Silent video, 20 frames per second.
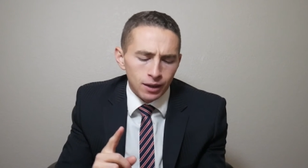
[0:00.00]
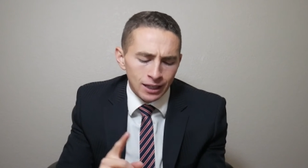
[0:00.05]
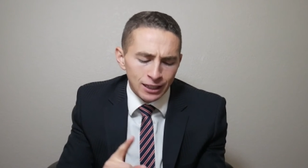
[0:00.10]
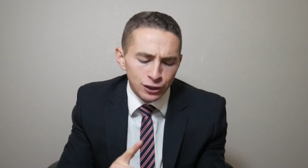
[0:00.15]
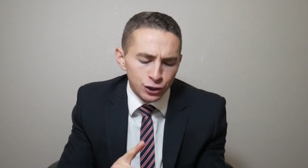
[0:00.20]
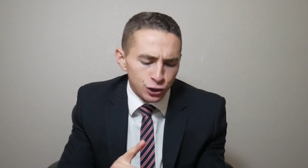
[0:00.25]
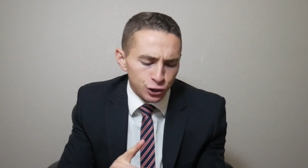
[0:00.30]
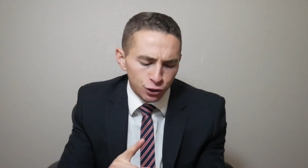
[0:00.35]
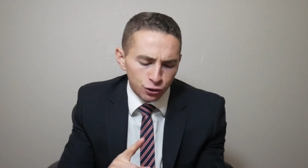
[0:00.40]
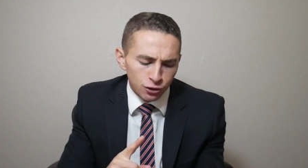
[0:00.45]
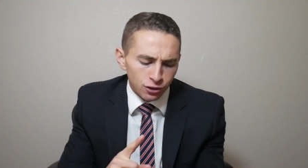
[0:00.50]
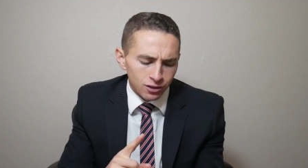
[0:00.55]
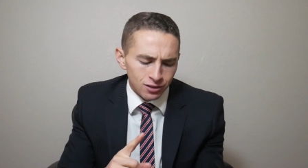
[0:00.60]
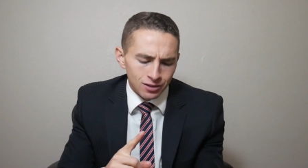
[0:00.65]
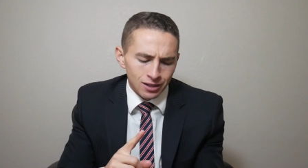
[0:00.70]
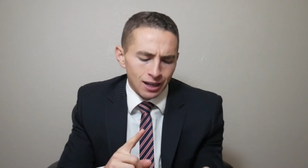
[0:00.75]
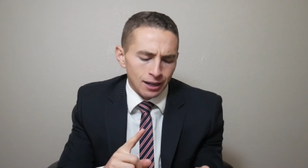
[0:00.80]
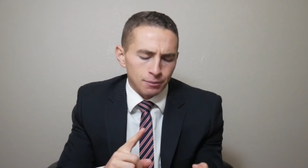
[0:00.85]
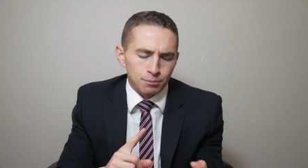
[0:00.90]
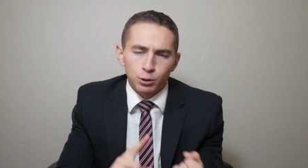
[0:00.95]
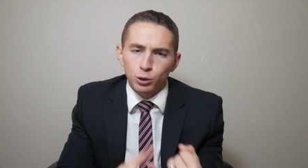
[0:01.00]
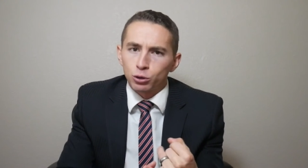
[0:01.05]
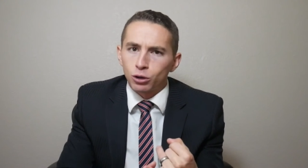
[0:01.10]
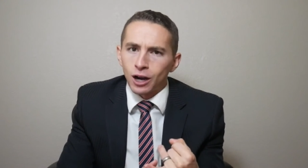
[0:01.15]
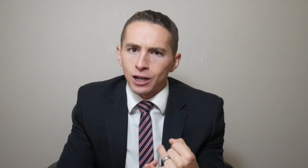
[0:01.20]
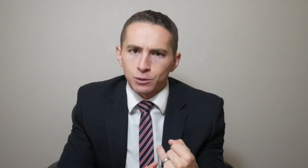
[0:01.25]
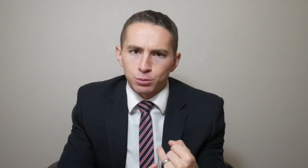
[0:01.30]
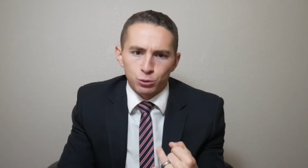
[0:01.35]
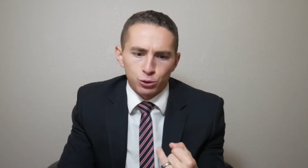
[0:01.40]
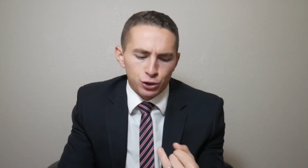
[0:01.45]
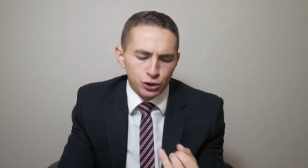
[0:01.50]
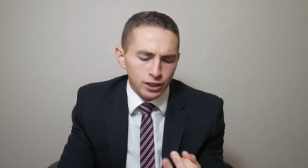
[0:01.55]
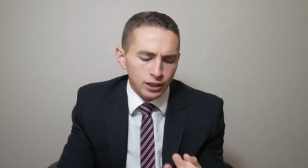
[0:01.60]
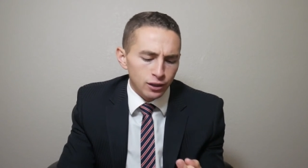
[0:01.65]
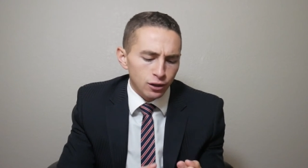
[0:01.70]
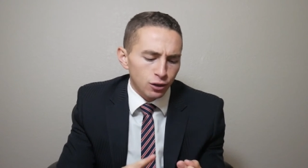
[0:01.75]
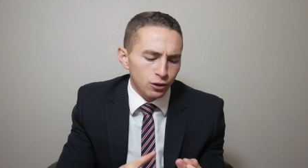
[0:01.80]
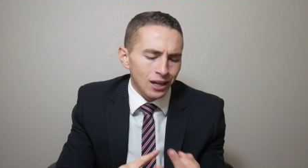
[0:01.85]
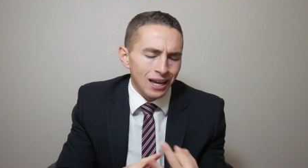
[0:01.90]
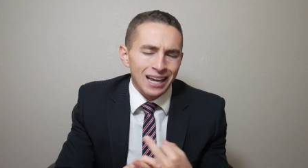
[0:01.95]
insurers like Blue Cross Blue
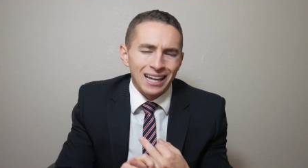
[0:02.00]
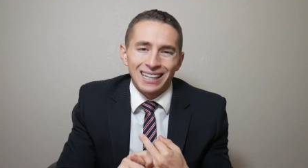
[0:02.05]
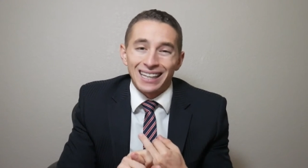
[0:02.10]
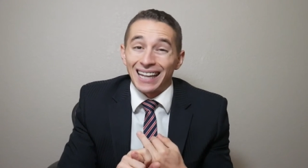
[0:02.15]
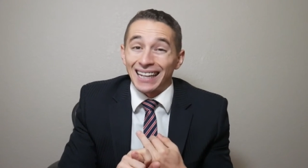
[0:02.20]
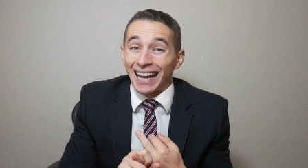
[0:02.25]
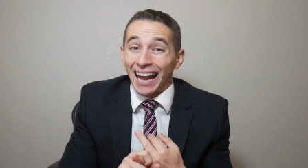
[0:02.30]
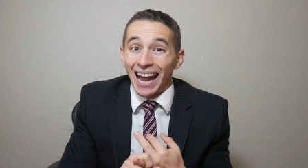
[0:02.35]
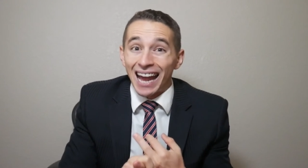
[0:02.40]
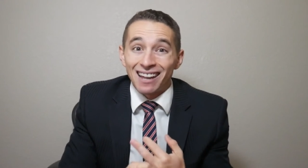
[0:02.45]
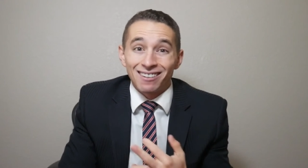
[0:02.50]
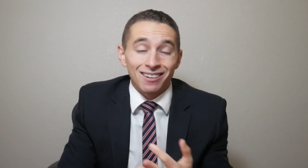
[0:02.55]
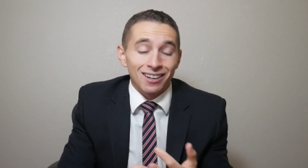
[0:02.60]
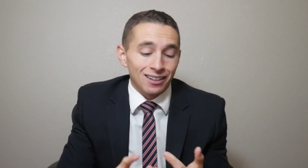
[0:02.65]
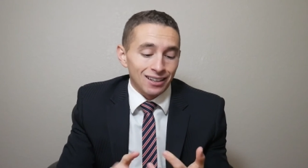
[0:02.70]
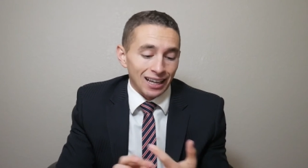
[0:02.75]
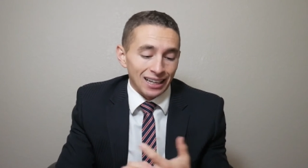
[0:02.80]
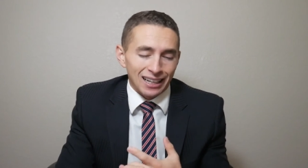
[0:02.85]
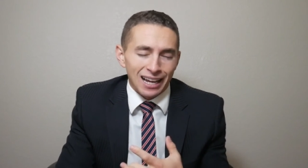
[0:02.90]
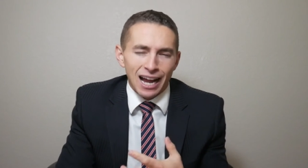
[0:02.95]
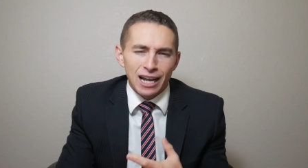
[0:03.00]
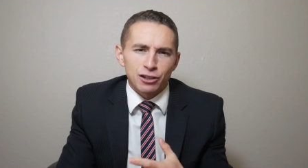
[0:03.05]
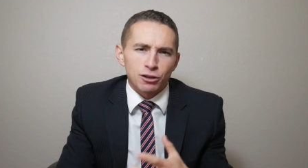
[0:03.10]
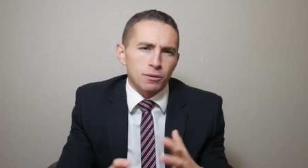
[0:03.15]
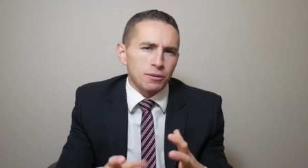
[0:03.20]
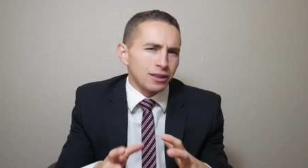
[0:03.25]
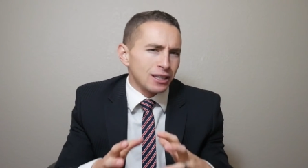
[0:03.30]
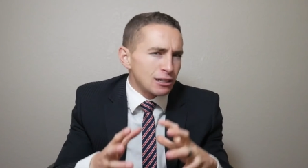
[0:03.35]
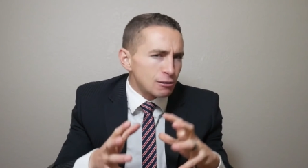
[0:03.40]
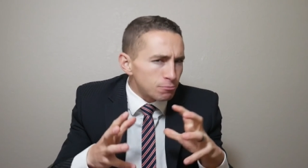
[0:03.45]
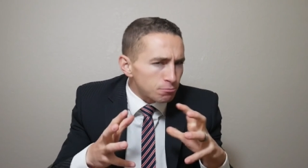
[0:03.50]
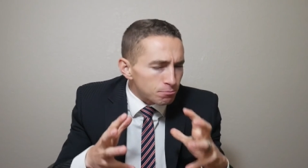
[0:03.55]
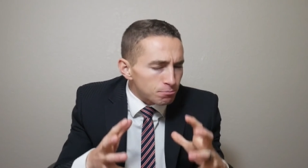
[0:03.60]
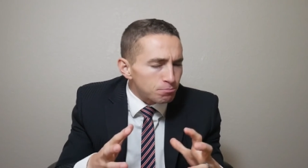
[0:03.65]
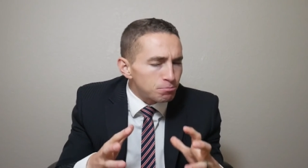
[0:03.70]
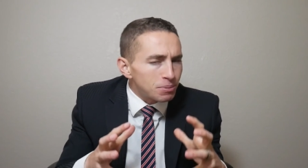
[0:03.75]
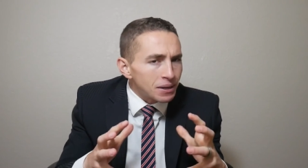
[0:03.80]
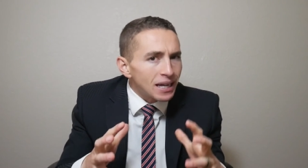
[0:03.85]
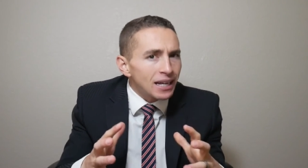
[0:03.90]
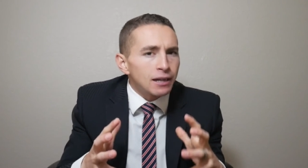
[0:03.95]
Shield, like Aetna, like Kaiser, these
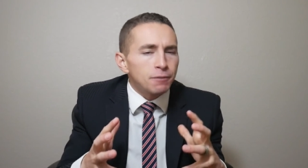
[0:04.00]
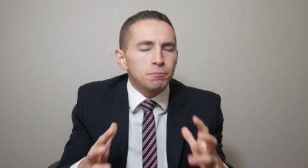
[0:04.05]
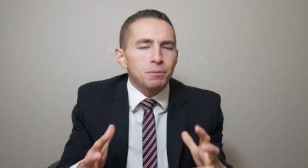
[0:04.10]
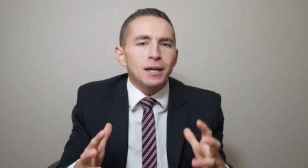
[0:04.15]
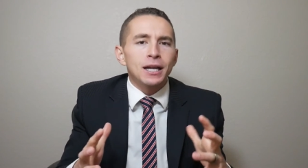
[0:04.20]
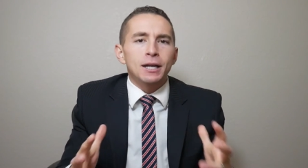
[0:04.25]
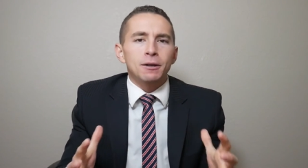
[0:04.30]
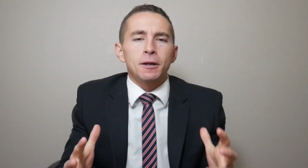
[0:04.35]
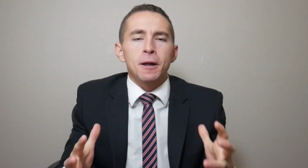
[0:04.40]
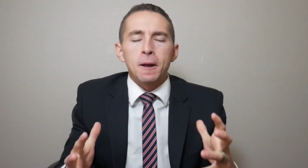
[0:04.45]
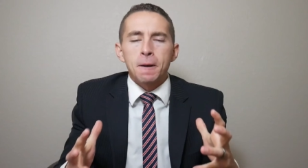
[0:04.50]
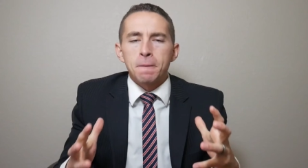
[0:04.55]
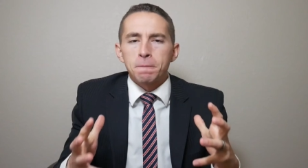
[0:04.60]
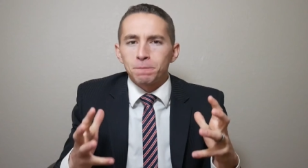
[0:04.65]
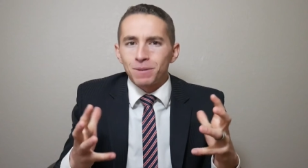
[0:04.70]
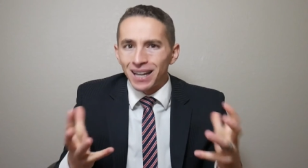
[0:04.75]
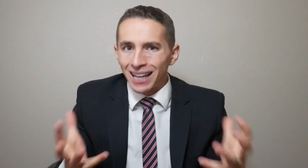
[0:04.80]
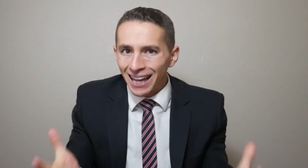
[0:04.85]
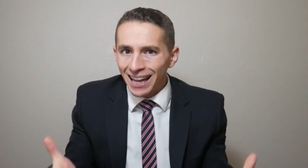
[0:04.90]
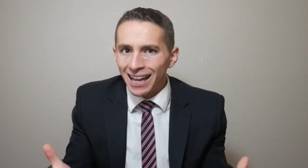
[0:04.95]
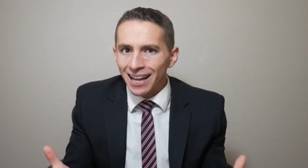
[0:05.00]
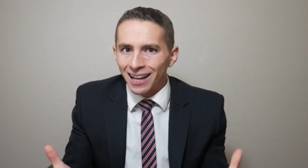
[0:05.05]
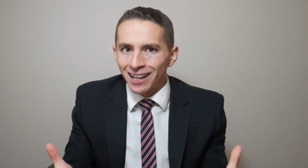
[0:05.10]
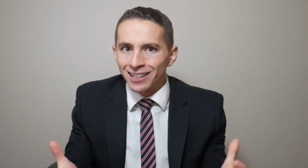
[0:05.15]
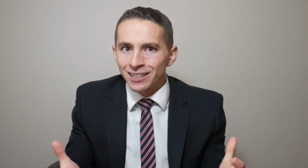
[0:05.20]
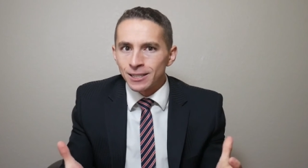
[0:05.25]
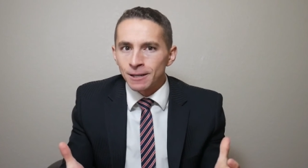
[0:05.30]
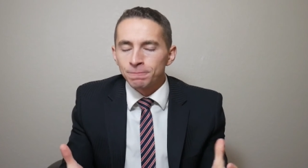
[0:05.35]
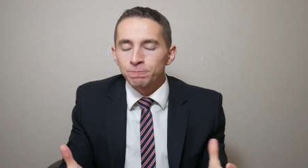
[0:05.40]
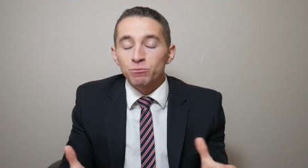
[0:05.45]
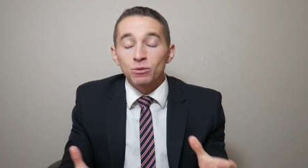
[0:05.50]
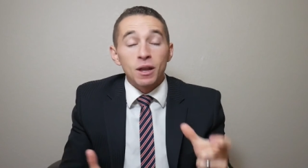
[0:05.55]
big, big plans,